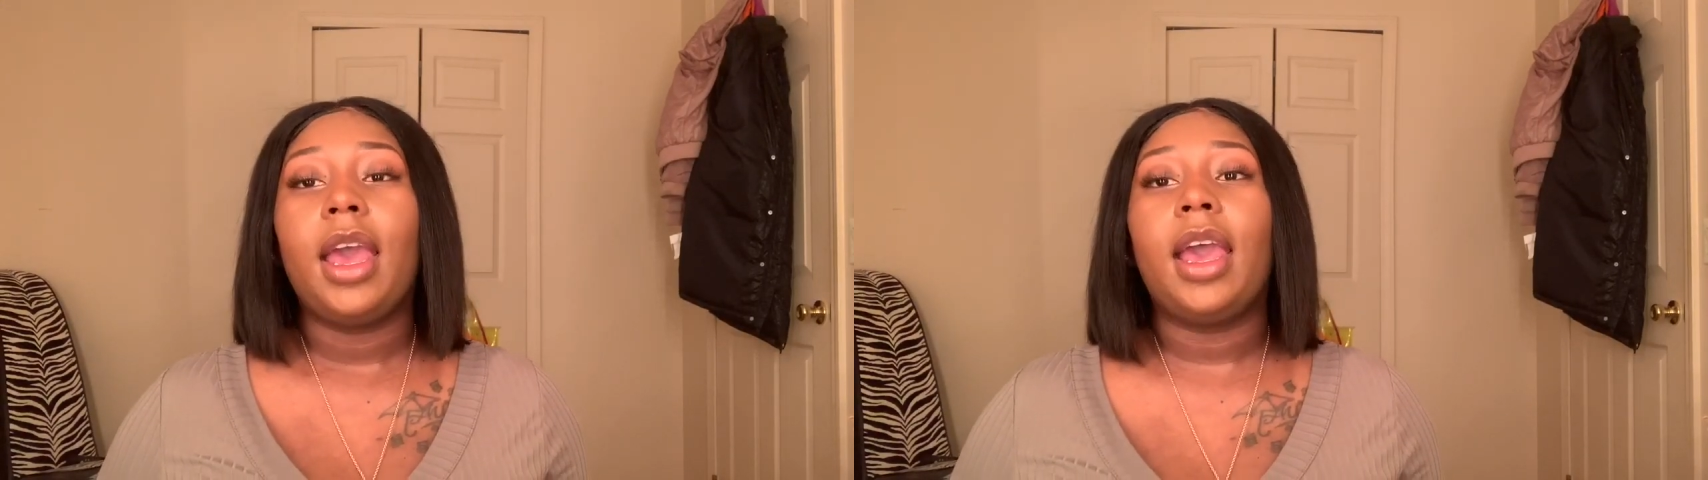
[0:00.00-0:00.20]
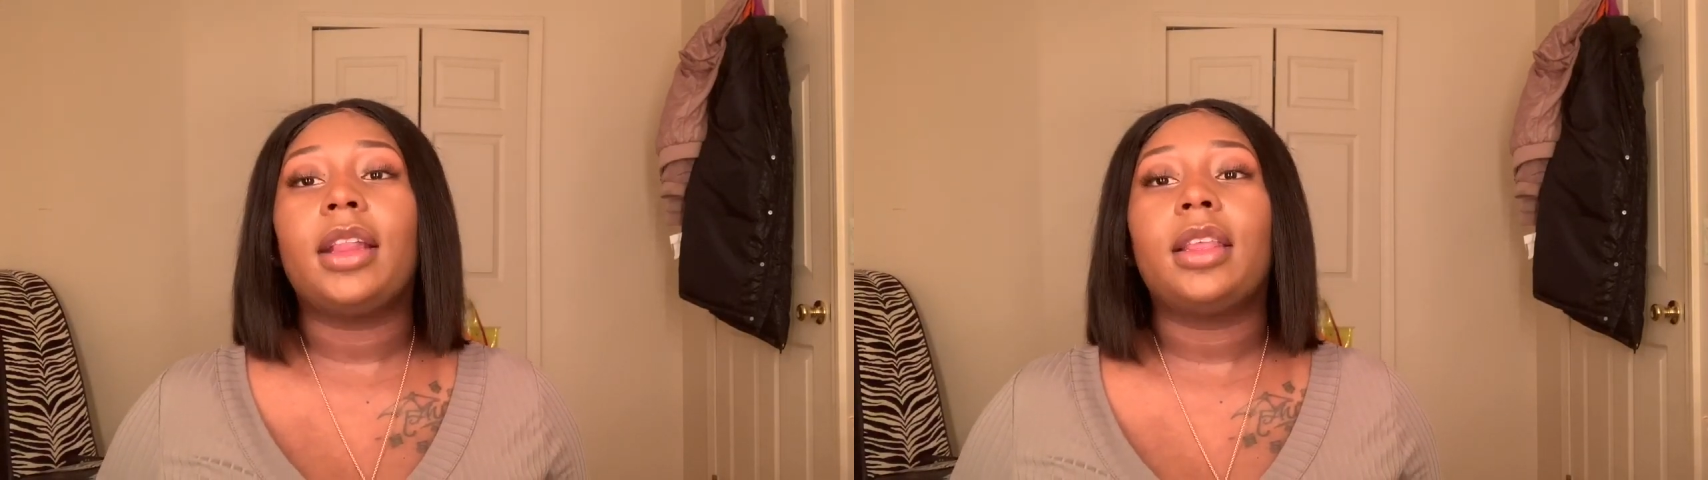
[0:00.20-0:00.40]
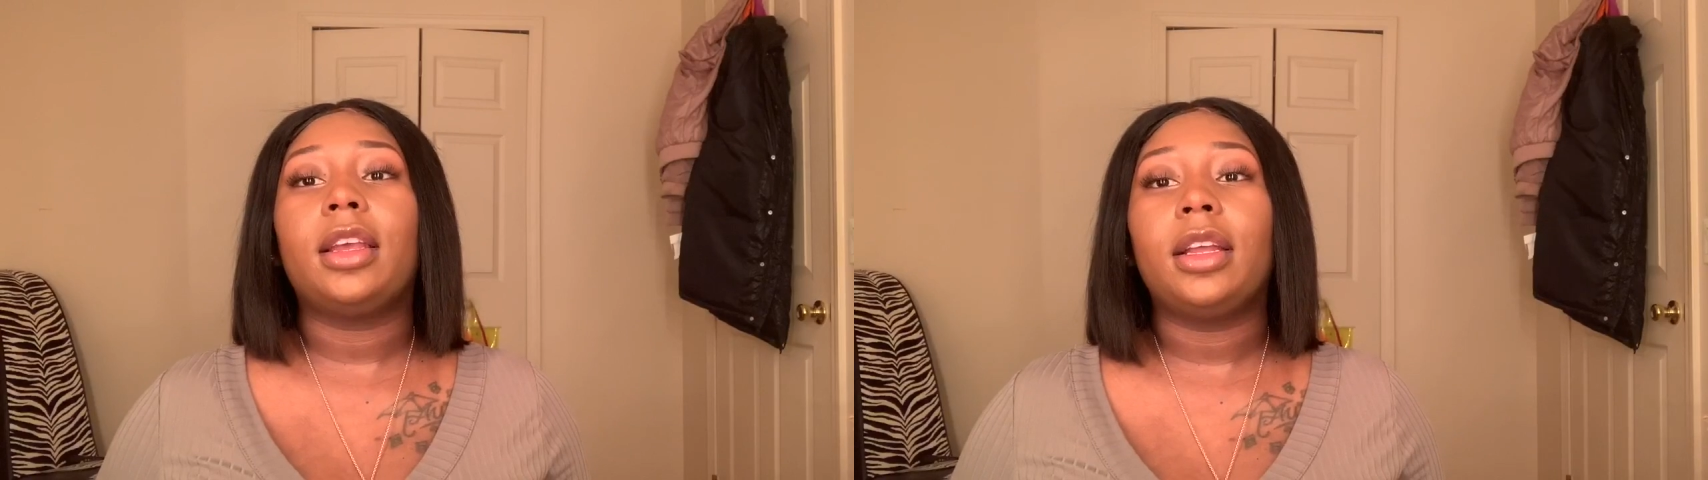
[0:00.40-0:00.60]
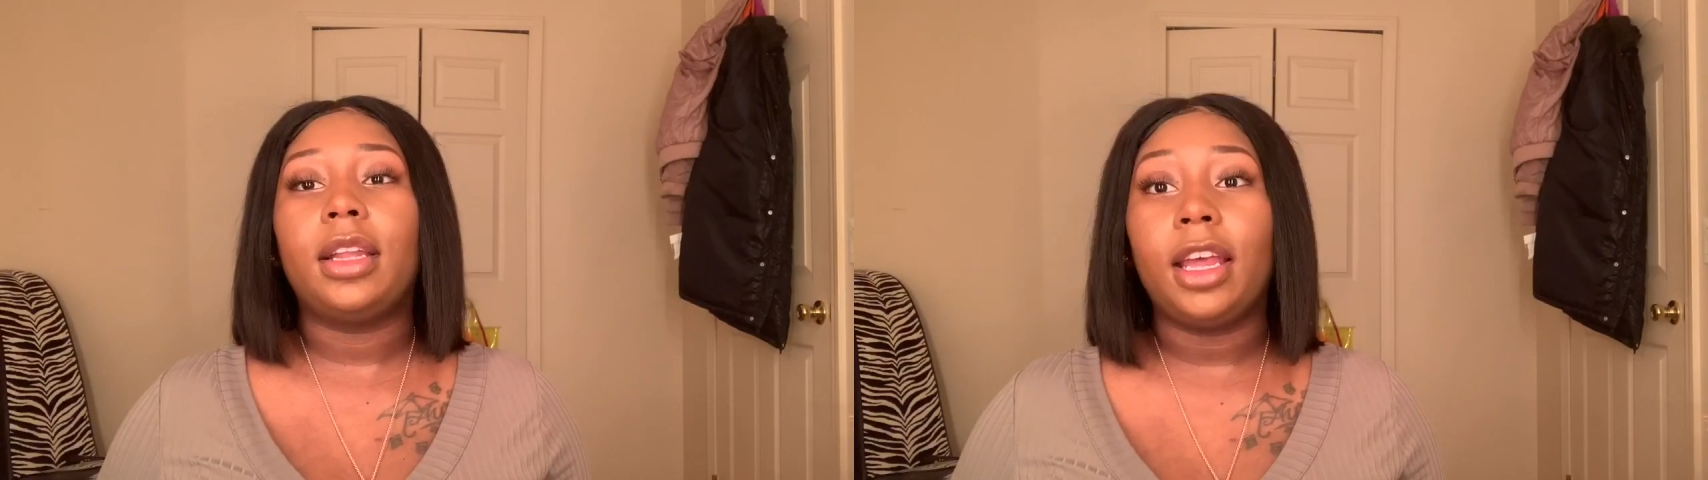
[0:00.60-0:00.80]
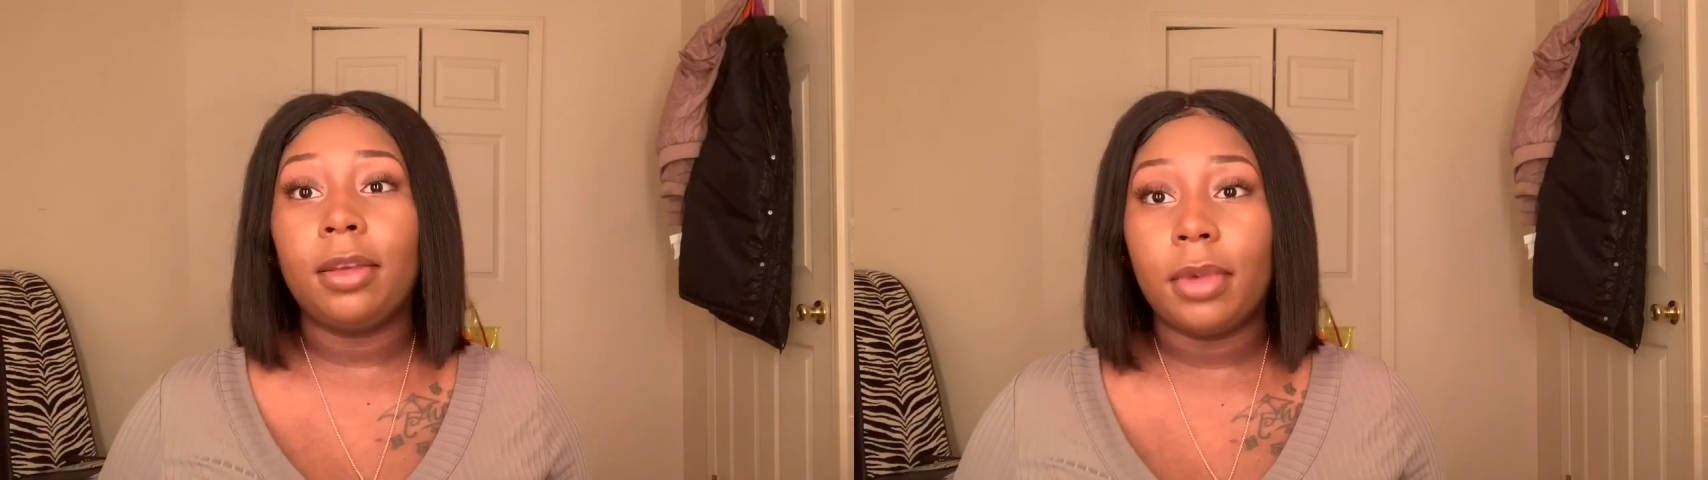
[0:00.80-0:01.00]
at the
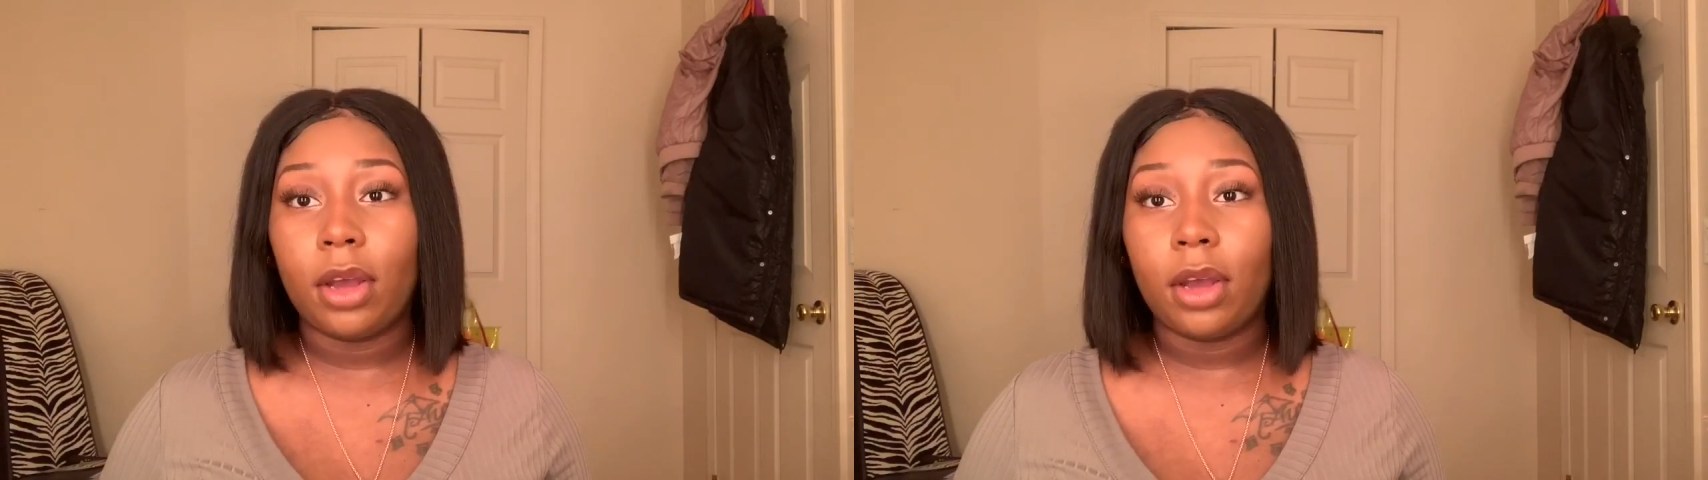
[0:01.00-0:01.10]
anatomy